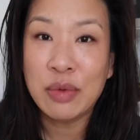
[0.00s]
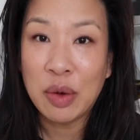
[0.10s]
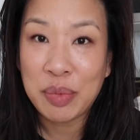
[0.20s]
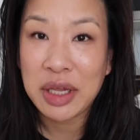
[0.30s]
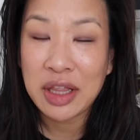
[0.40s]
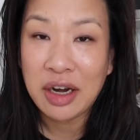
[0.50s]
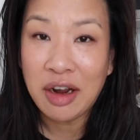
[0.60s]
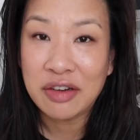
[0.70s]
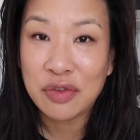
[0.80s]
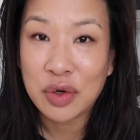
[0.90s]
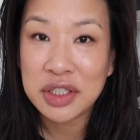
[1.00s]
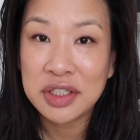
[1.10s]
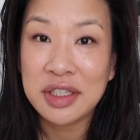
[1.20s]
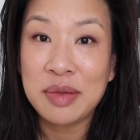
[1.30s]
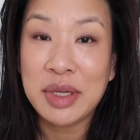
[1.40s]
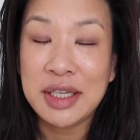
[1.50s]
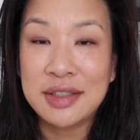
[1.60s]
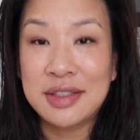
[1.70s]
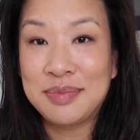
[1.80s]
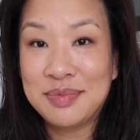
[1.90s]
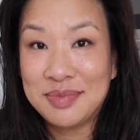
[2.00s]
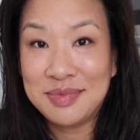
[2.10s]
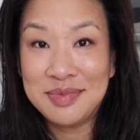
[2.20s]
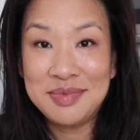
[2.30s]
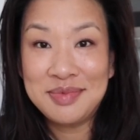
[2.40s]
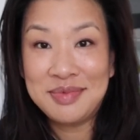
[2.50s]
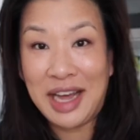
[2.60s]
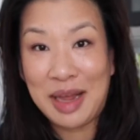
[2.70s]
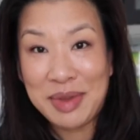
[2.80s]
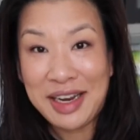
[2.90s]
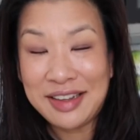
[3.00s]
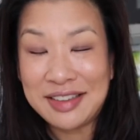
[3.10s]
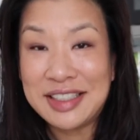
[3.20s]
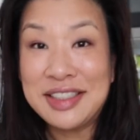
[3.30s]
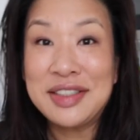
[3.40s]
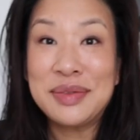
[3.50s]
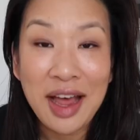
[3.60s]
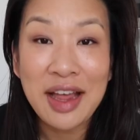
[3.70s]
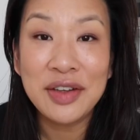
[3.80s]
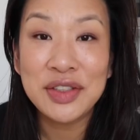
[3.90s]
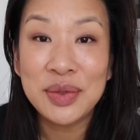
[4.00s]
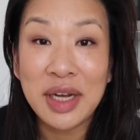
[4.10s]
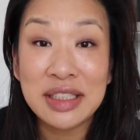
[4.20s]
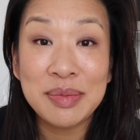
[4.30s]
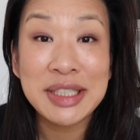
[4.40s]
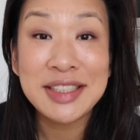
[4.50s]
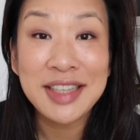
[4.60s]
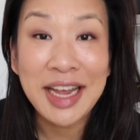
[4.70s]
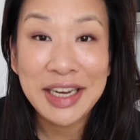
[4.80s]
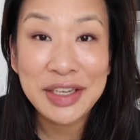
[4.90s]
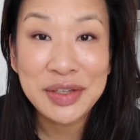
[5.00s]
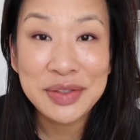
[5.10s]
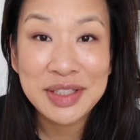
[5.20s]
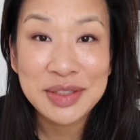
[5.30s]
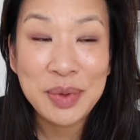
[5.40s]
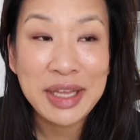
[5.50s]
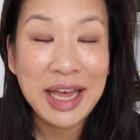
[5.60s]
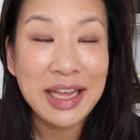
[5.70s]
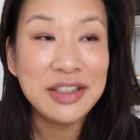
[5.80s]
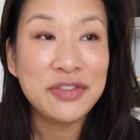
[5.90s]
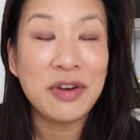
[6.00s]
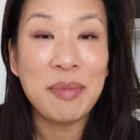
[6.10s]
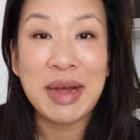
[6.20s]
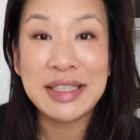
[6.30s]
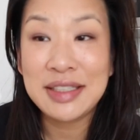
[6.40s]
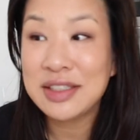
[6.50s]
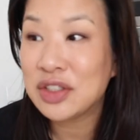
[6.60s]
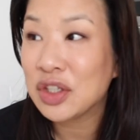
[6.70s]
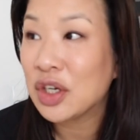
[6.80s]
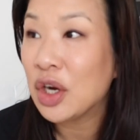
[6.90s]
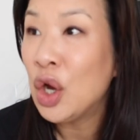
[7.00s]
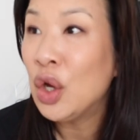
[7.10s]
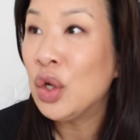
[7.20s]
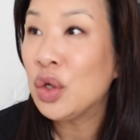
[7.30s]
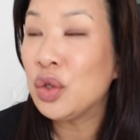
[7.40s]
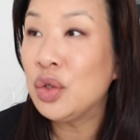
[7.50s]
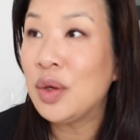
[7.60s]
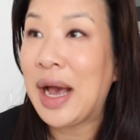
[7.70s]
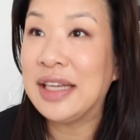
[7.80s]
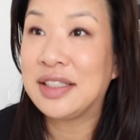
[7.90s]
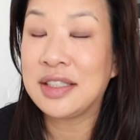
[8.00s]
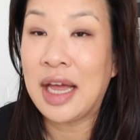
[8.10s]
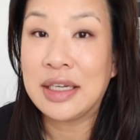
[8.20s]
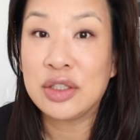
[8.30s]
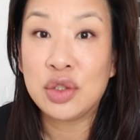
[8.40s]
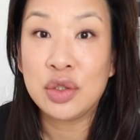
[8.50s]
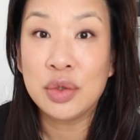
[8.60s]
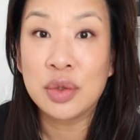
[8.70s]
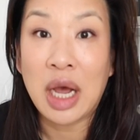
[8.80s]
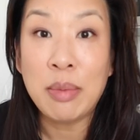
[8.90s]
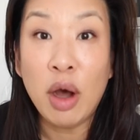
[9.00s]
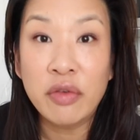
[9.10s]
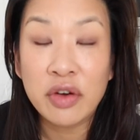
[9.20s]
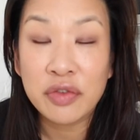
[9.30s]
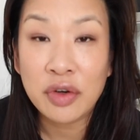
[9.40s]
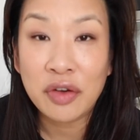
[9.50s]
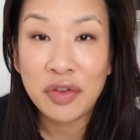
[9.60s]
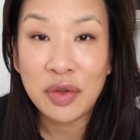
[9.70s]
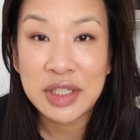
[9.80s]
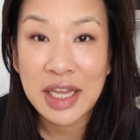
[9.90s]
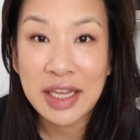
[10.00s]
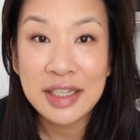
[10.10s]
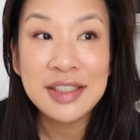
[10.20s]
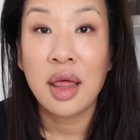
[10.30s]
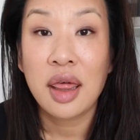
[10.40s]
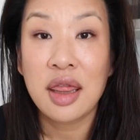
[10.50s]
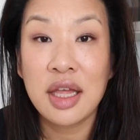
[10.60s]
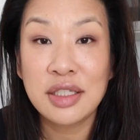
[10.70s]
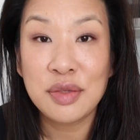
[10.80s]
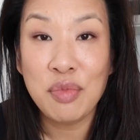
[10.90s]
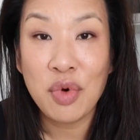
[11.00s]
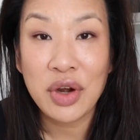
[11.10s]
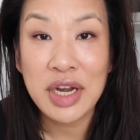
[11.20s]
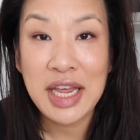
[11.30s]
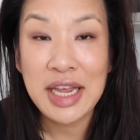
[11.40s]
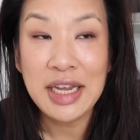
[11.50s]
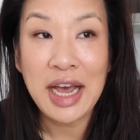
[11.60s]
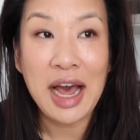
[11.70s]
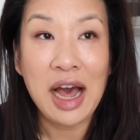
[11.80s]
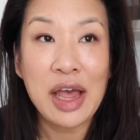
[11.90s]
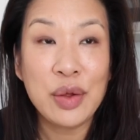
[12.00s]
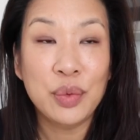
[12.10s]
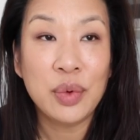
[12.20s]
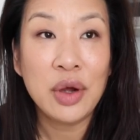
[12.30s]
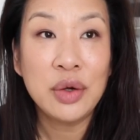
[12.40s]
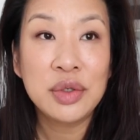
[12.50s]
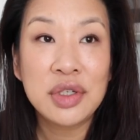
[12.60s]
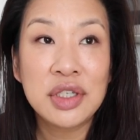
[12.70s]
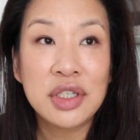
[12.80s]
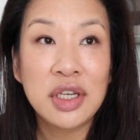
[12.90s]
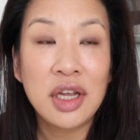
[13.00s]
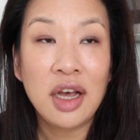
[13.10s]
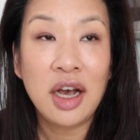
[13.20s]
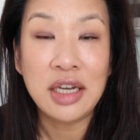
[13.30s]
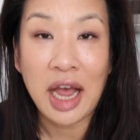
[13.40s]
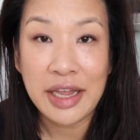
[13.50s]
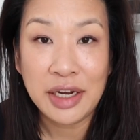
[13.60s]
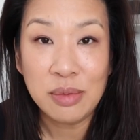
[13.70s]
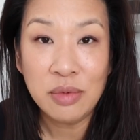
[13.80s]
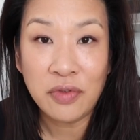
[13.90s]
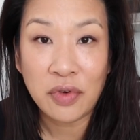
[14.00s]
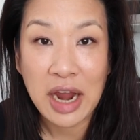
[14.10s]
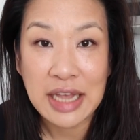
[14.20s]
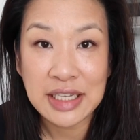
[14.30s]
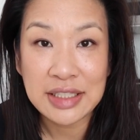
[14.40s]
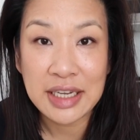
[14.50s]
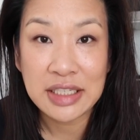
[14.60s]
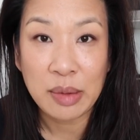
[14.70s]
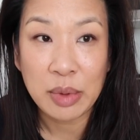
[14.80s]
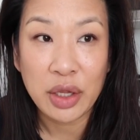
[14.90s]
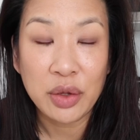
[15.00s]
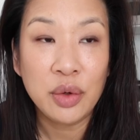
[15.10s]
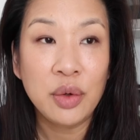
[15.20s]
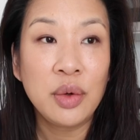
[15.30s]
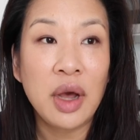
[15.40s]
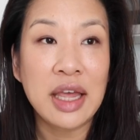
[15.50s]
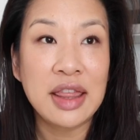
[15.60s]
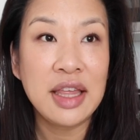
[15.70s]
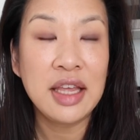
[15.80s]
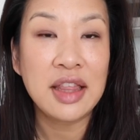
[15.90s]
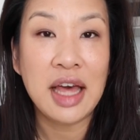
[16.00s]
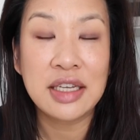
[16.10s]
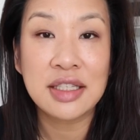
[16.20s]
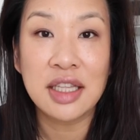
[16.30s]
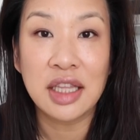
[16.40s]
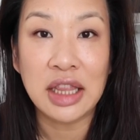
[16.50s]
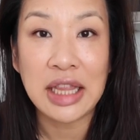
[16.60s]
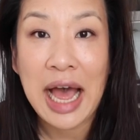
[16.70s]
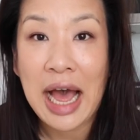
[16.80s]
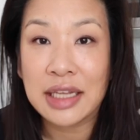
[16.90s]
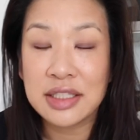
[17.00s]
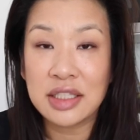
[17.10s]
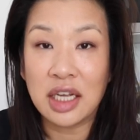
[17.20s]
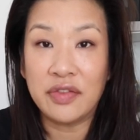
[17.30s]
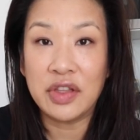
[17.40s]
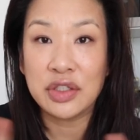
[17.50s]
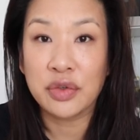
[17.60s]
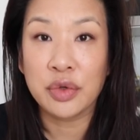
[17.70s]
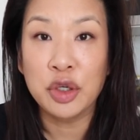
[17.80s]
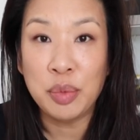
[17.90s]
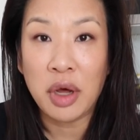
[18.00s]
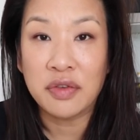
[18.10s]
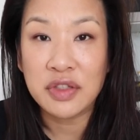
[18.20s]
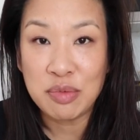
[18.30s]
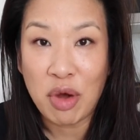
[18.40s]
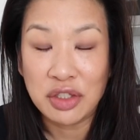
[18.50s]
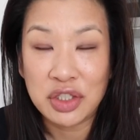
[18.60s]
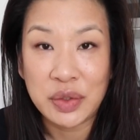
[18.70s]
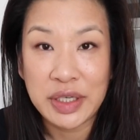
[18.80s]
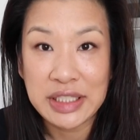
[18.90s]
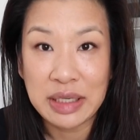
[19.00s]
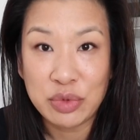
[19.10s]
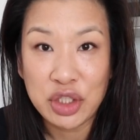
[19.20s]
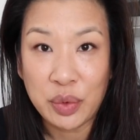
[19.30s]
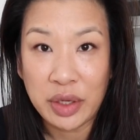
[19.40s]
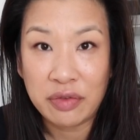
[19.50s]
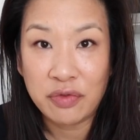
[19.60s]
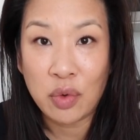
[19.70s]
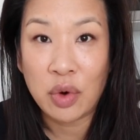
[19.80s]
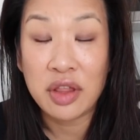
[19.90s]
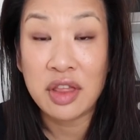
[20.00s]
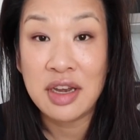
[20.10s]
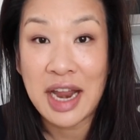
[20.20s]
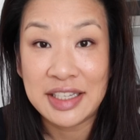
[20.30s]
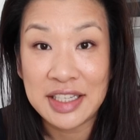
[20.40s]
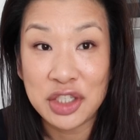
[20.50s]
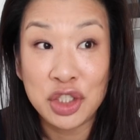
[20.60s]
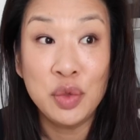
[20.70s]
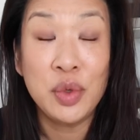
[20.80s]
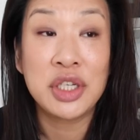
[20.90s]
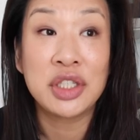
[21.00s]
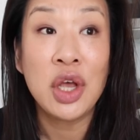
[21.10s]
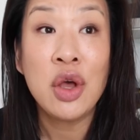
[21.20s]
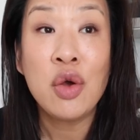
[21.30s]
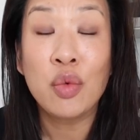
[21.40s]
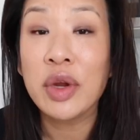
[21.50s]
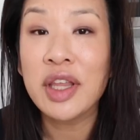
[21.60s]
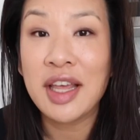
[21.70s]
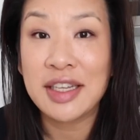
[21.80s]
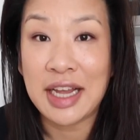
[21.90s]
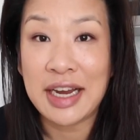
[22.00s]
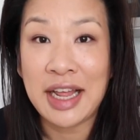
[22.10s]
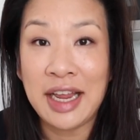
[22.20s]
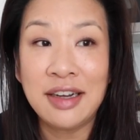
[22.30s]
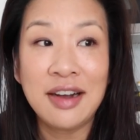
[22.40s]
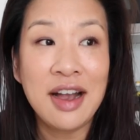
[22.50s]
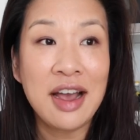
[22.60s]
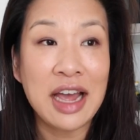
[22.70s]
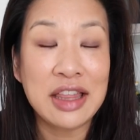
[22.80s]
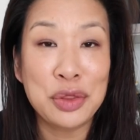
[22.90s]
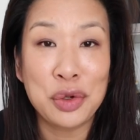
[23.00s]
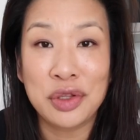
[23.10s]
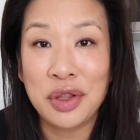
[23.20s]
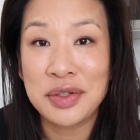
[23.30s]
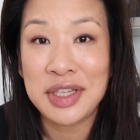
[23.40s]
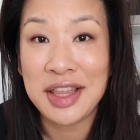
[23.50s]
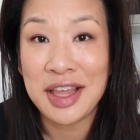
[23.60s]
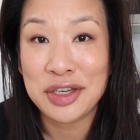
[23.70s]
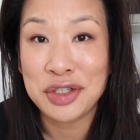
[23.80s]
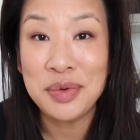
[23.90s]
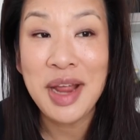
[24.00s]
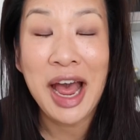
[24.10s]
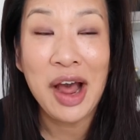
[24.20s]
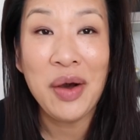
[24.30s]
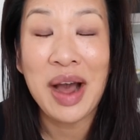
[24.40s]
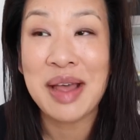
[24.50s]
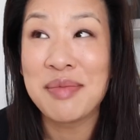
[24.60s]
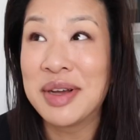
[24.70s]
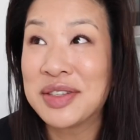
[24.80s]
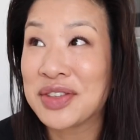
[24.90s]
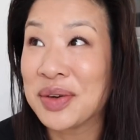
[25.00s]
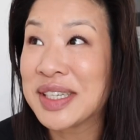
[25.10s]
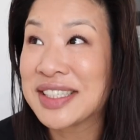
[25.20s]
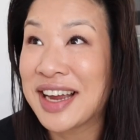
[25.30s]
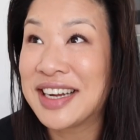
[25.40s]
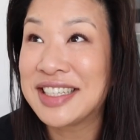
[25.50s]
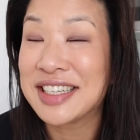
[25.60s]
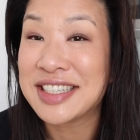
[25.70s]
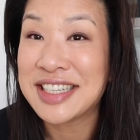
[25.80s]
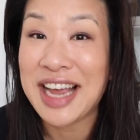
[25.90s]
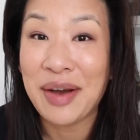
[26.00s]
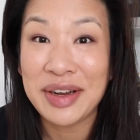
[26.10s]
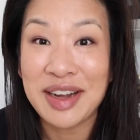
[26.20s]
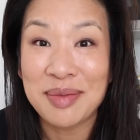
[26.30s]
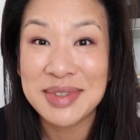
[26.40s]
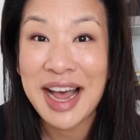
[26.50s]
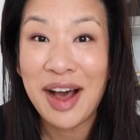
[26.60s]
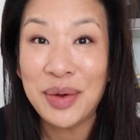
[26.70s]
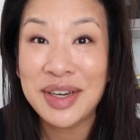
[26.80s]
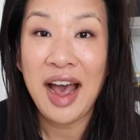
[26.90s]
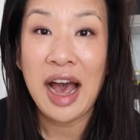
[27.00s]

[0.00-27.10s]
I won't be there, unfortunately, because I'm in England. I also got some exciting news this weekend from my sister, who has decided to come over for a few days. This morning, I wrote an item for SSAW. I think that is the last of this group of small stories I'm doing for the next issue, which is really exciting. I think they're closing the issue now. I'm so excited to see how it comes out.